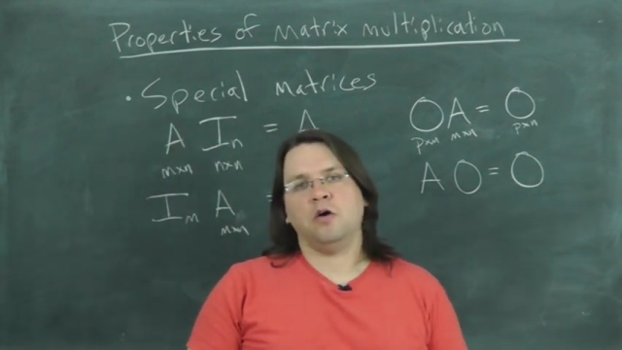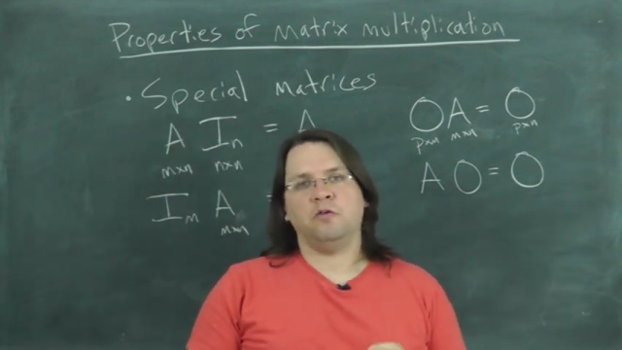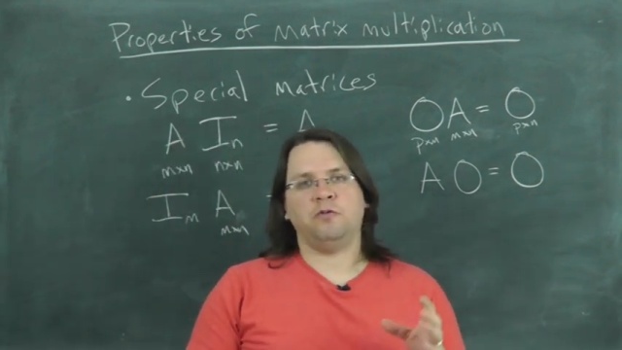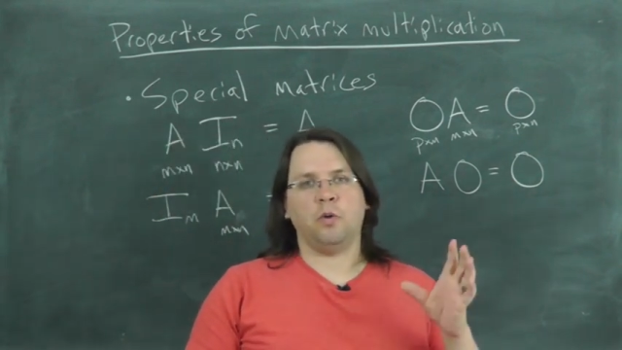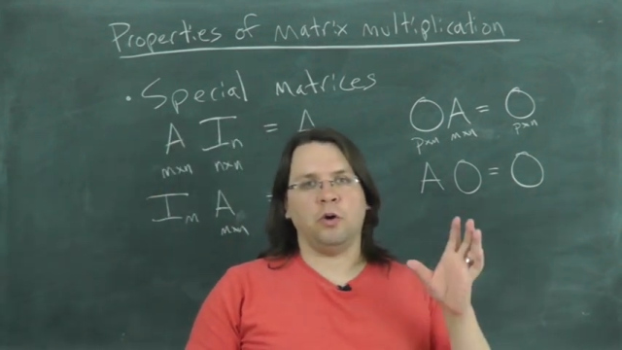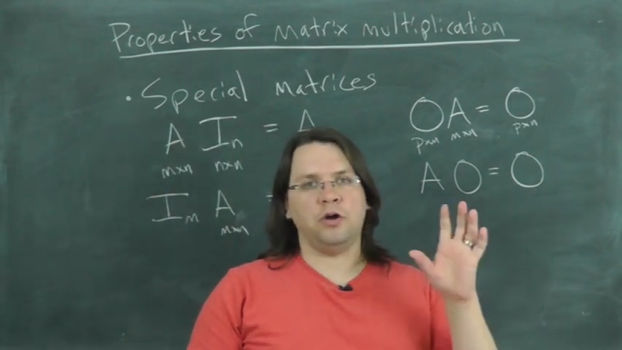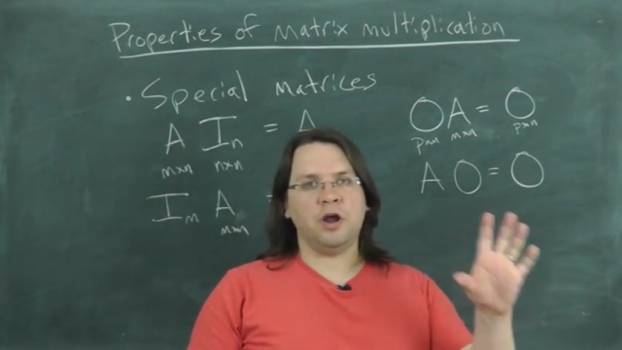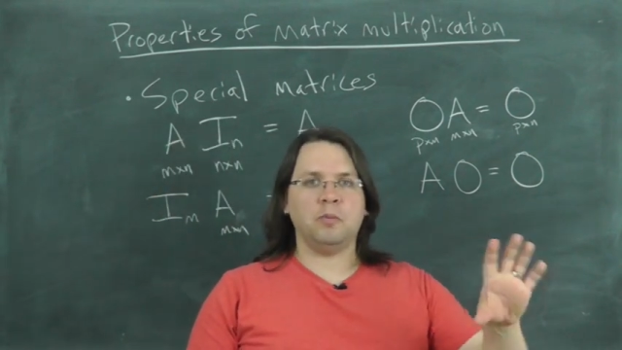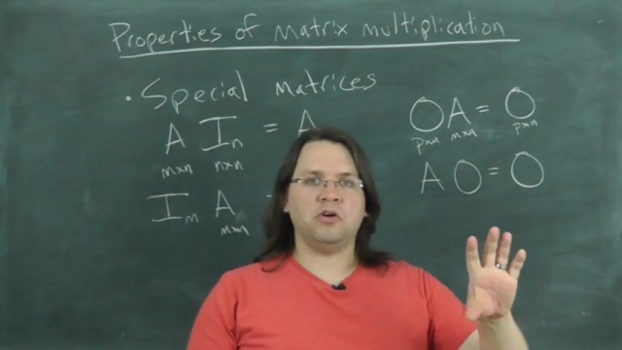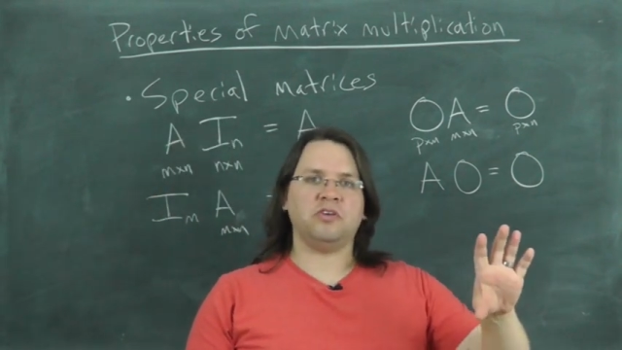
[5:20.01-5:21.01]
for
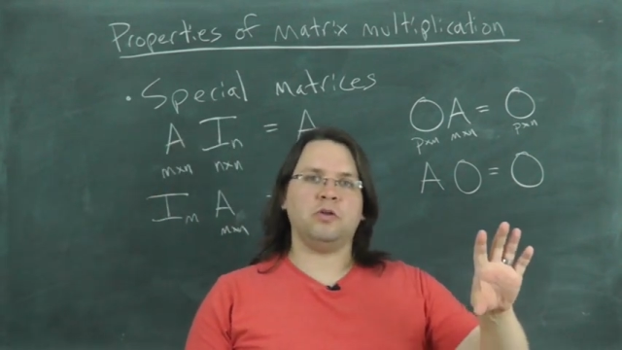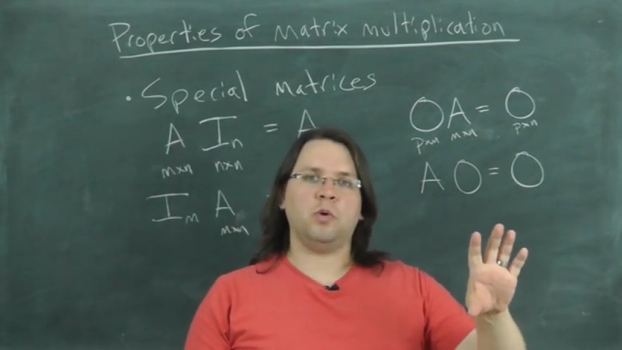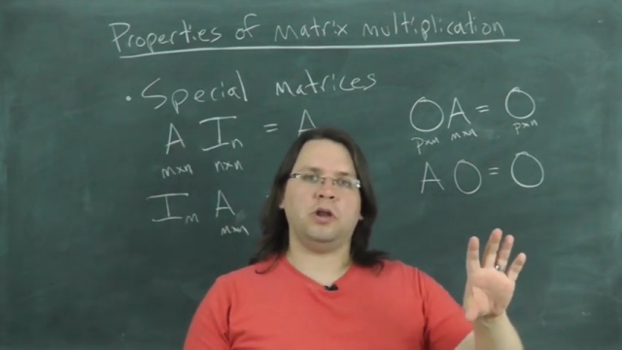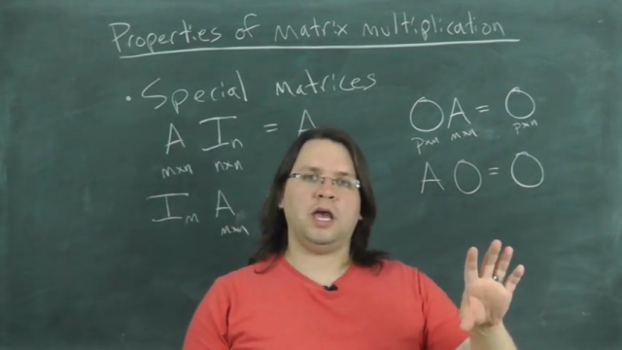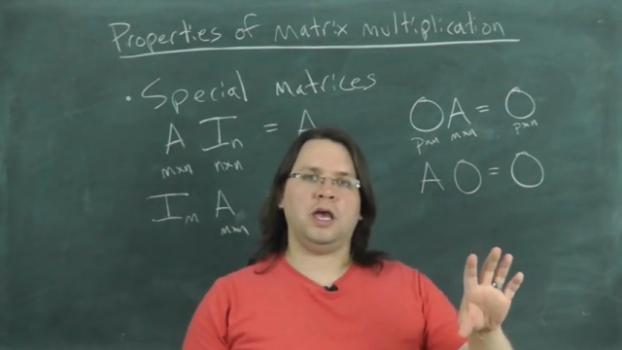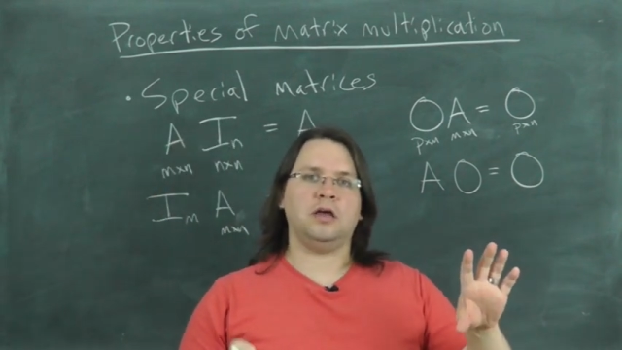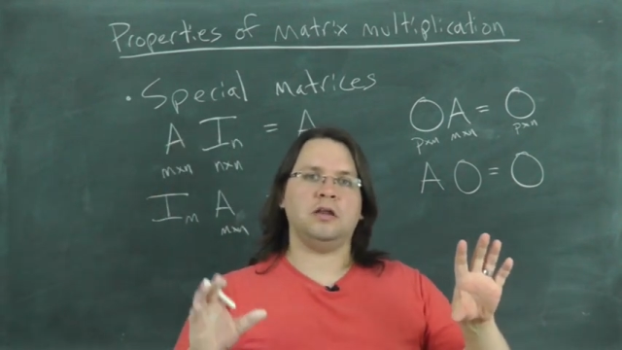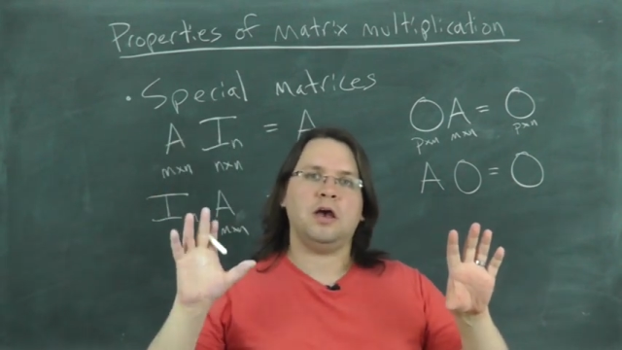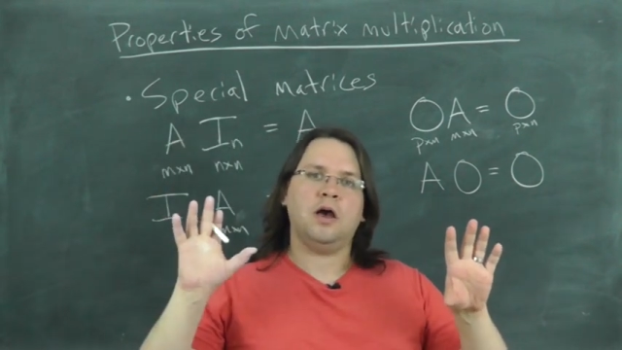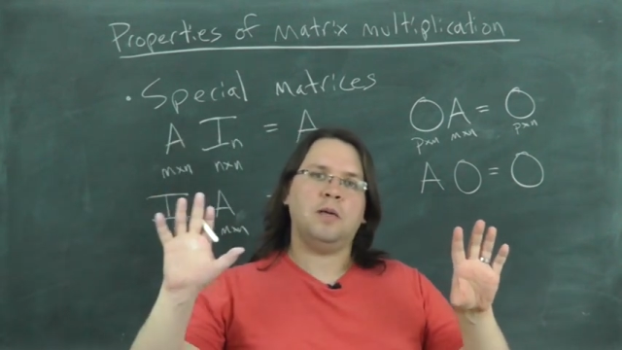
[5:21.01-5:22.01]
numbers on the one
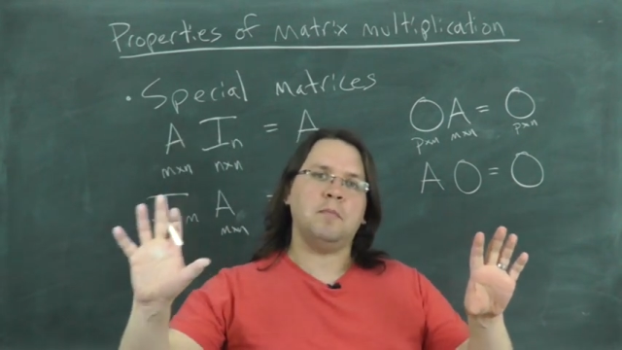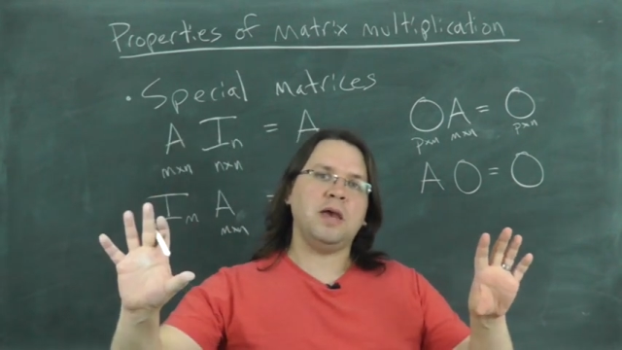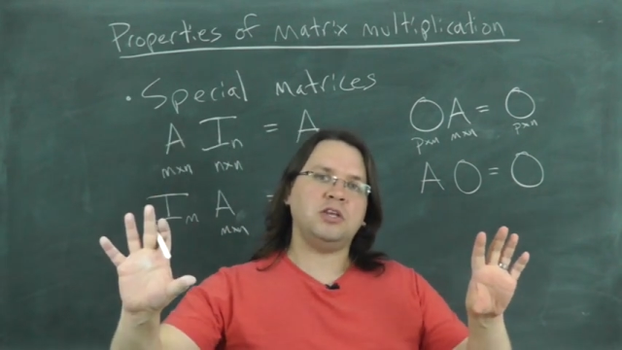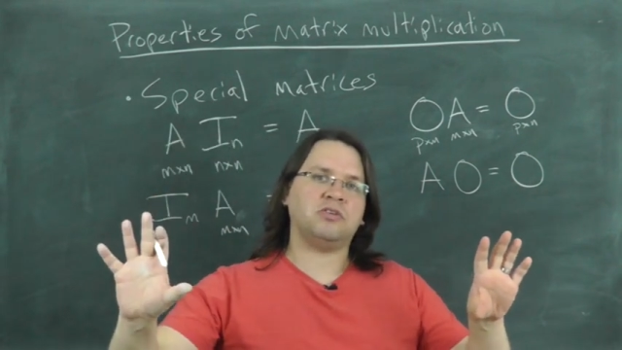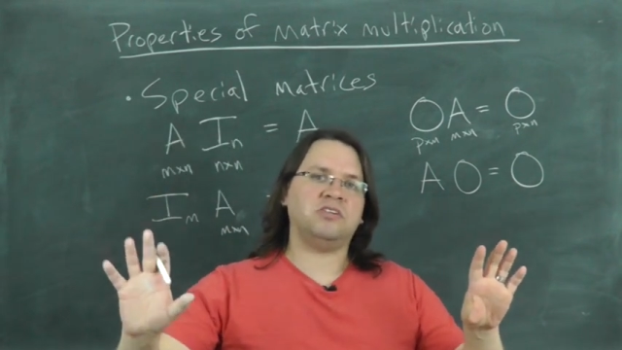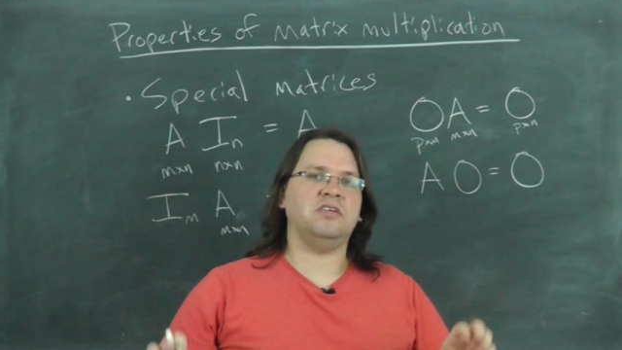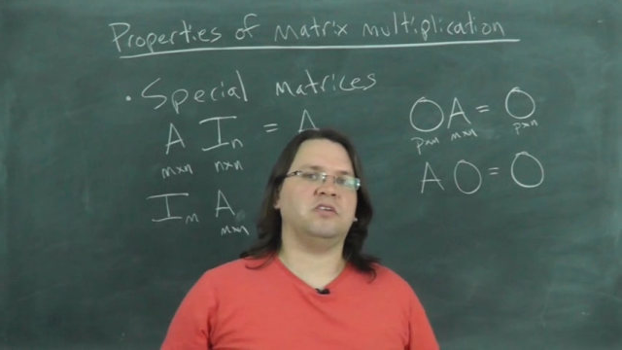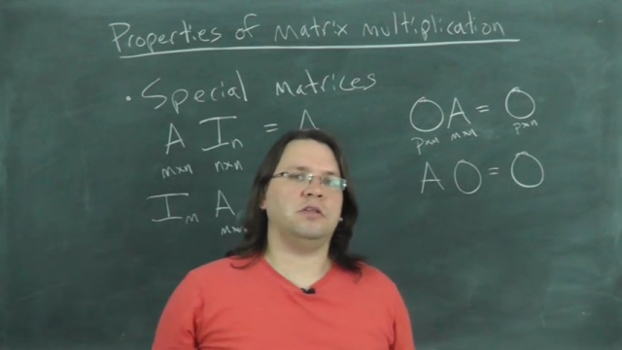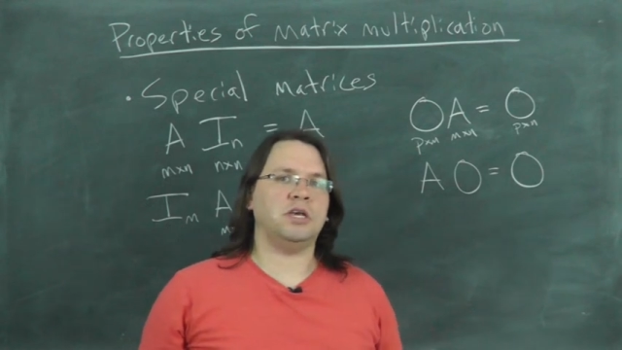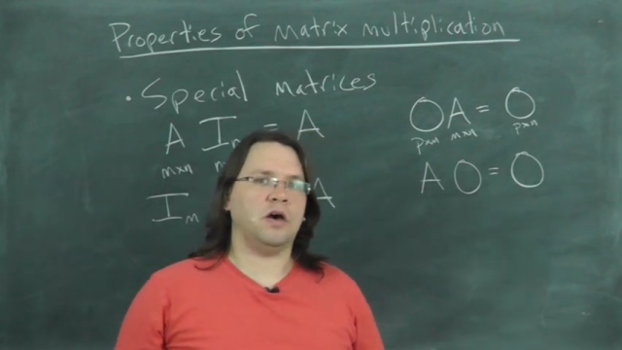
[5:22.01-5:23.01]
hand, matrices
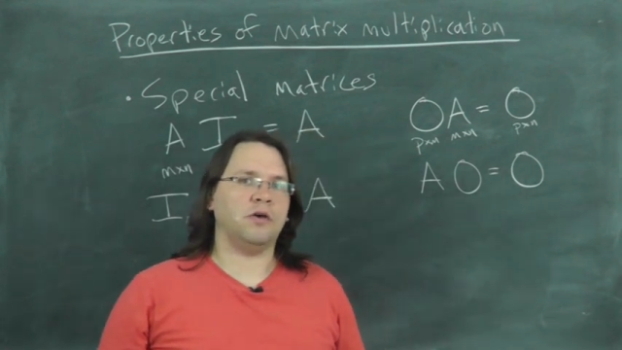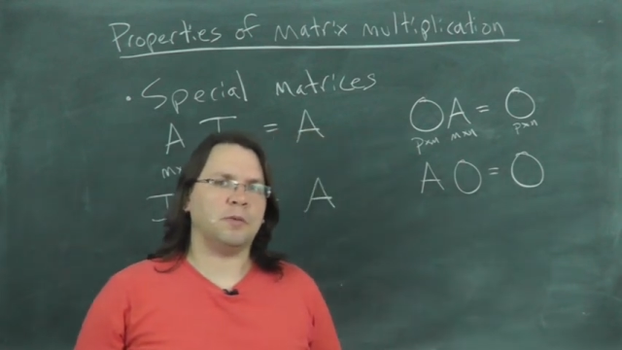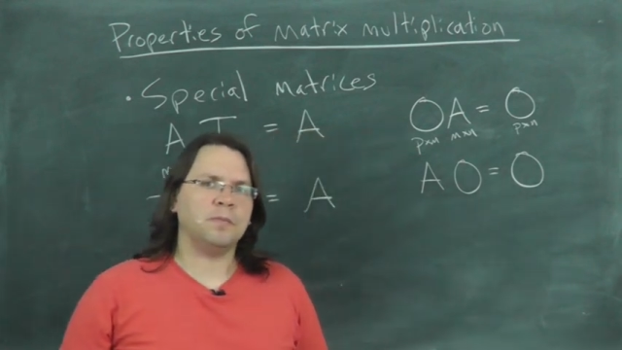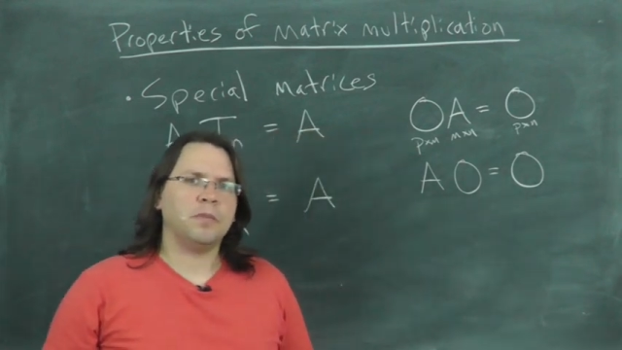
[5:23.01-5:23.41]
on the other.